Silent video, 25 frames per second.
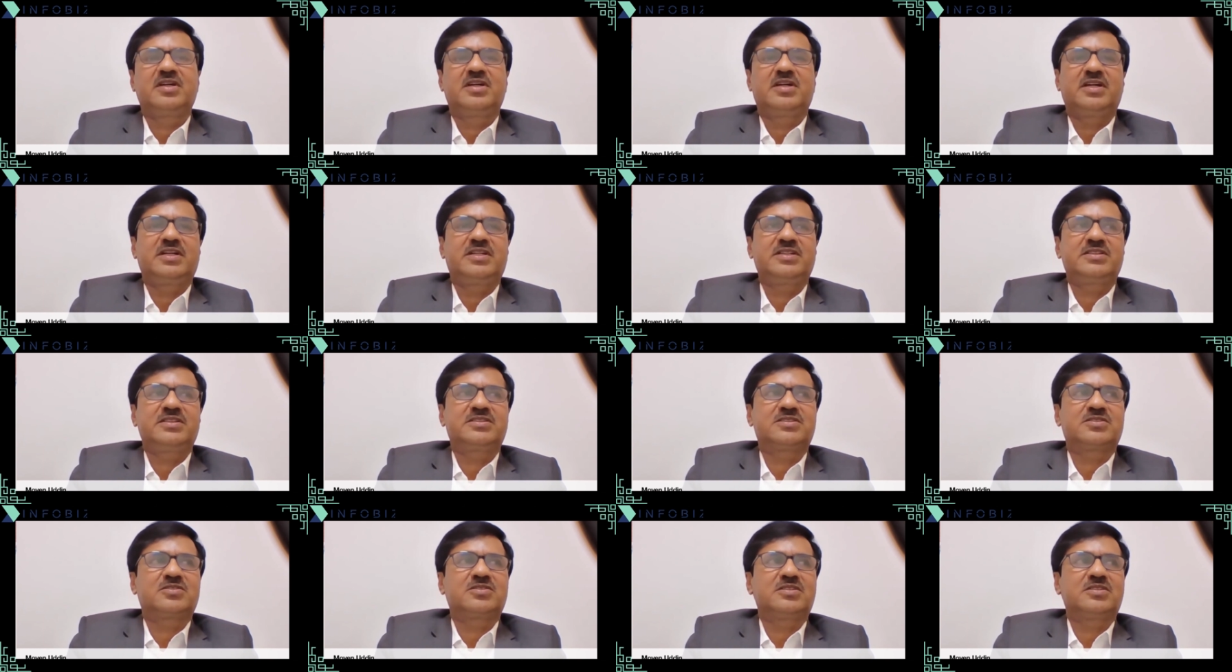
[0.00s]
It
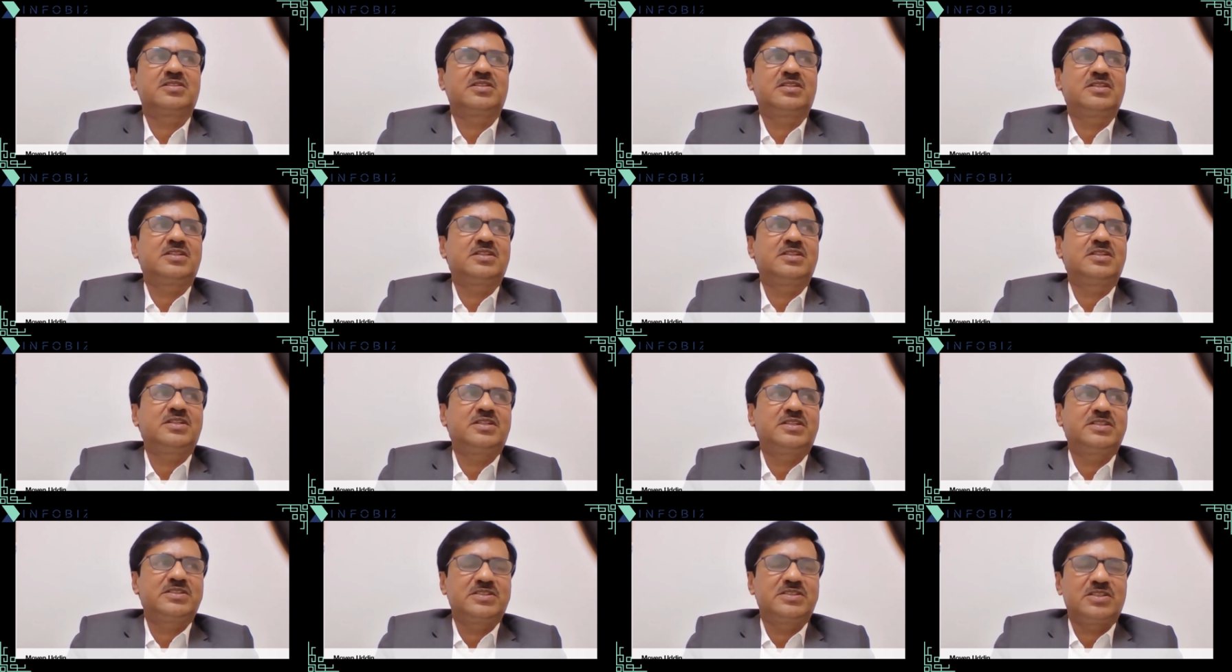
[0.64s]
is
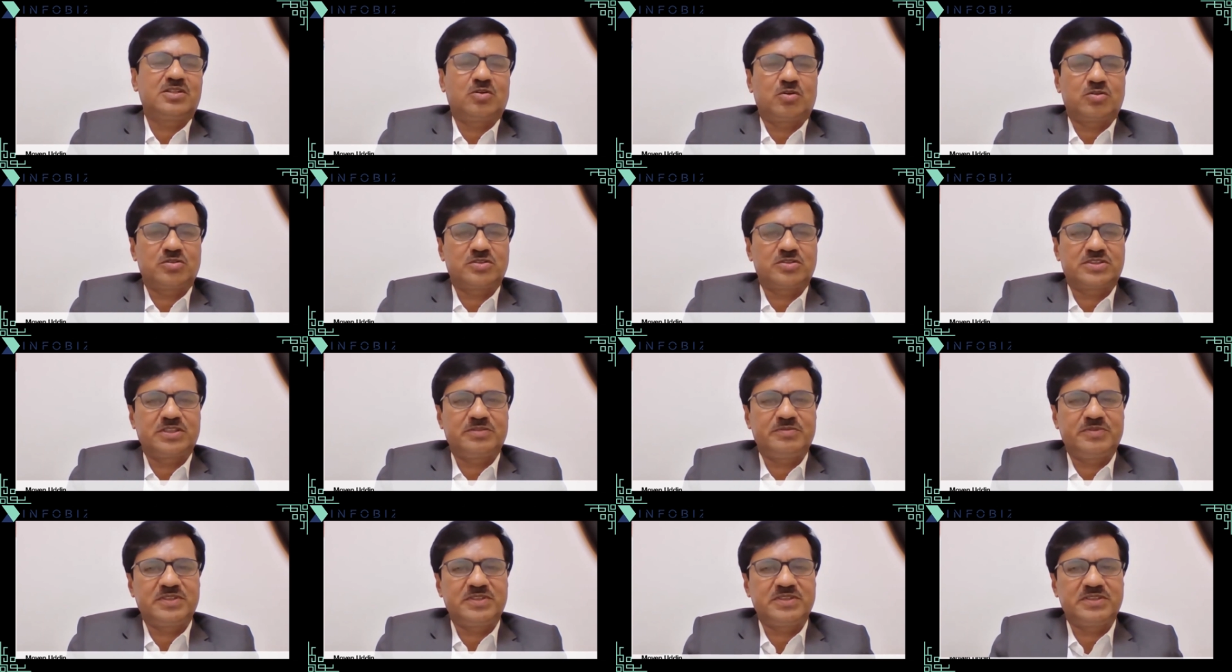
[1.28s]
a cost
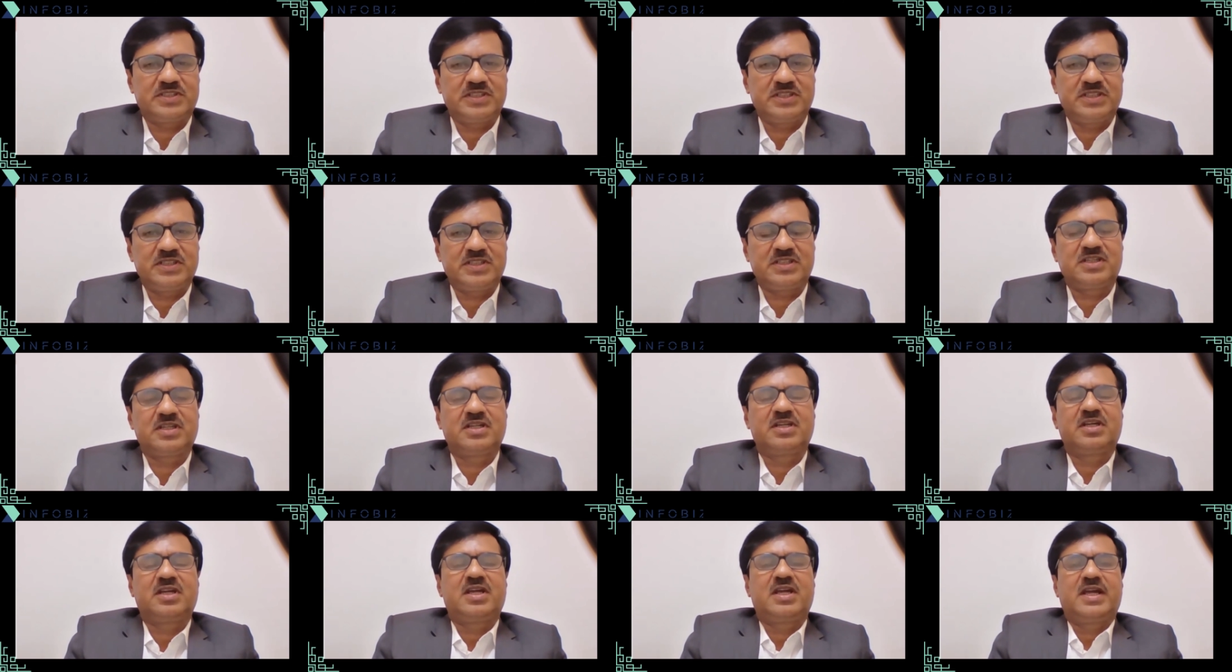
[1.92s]
saving thing.
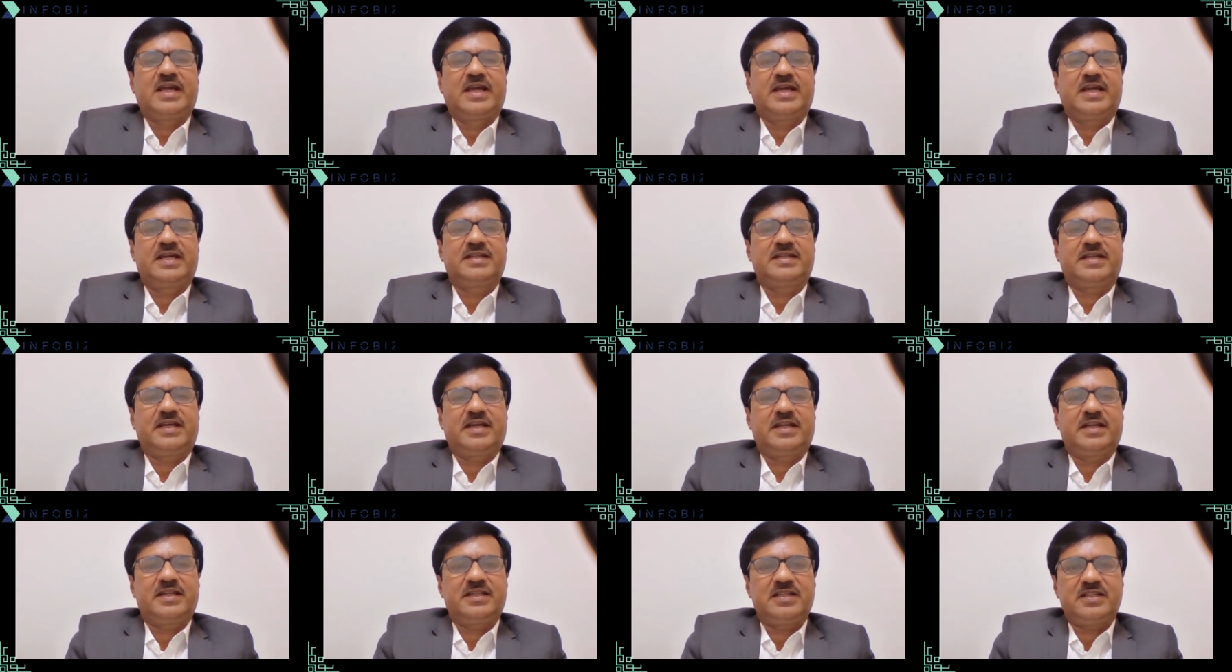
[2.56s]
And
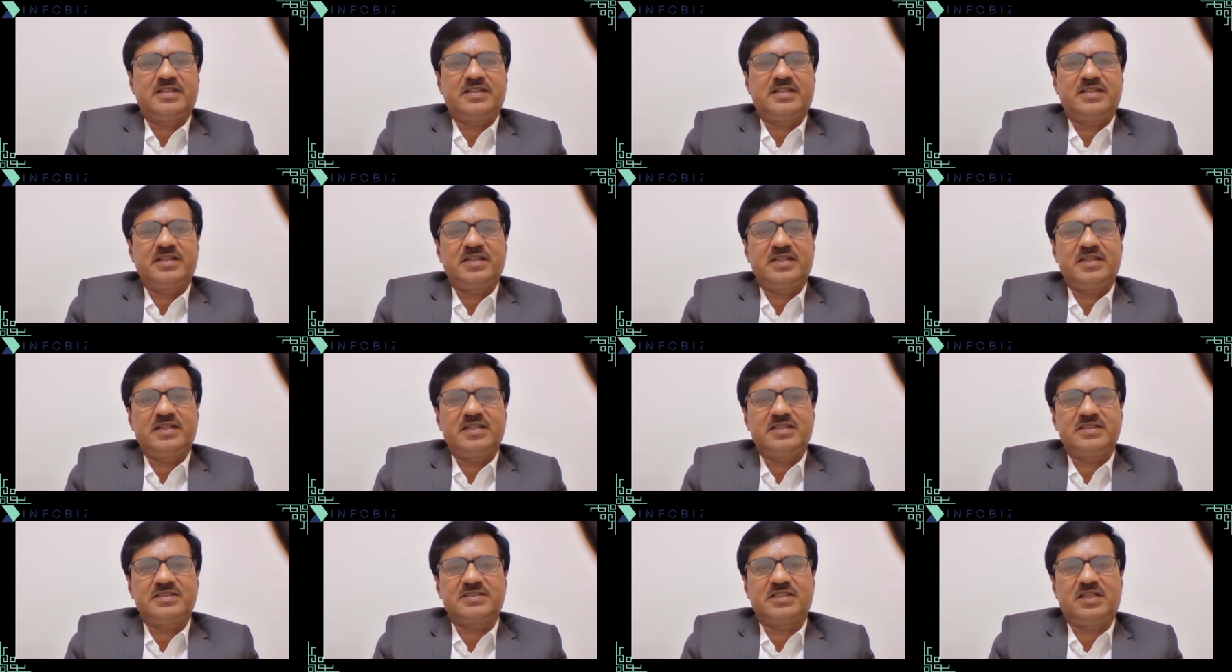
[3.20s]
another thing
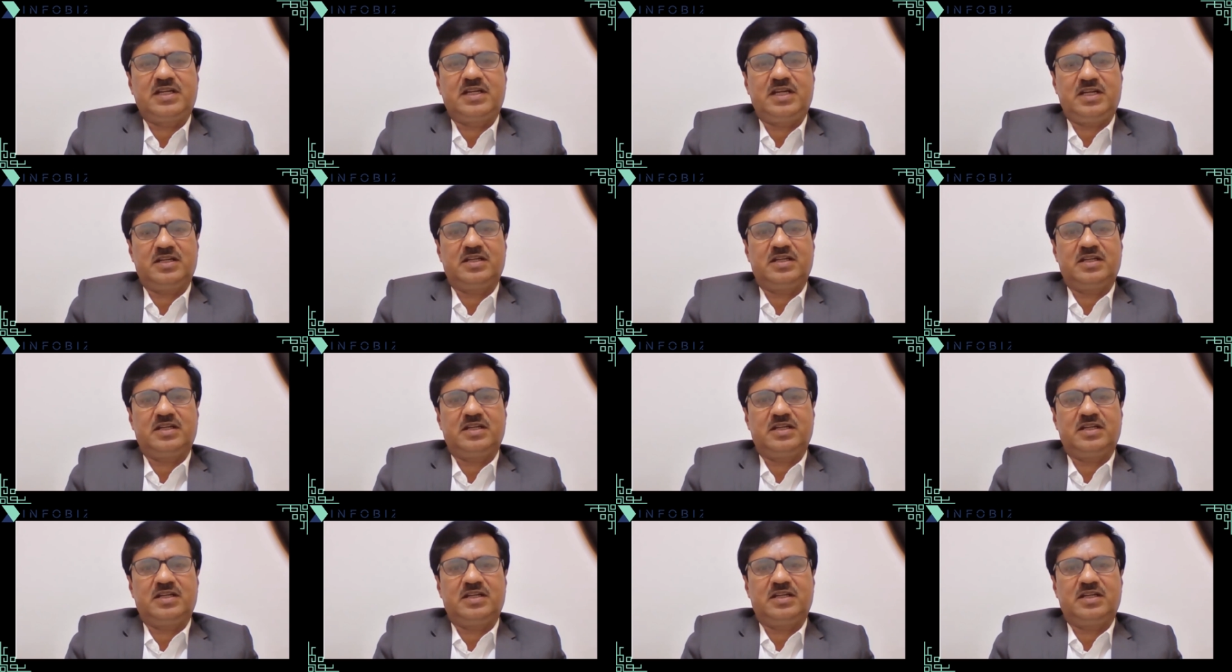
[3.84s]
is,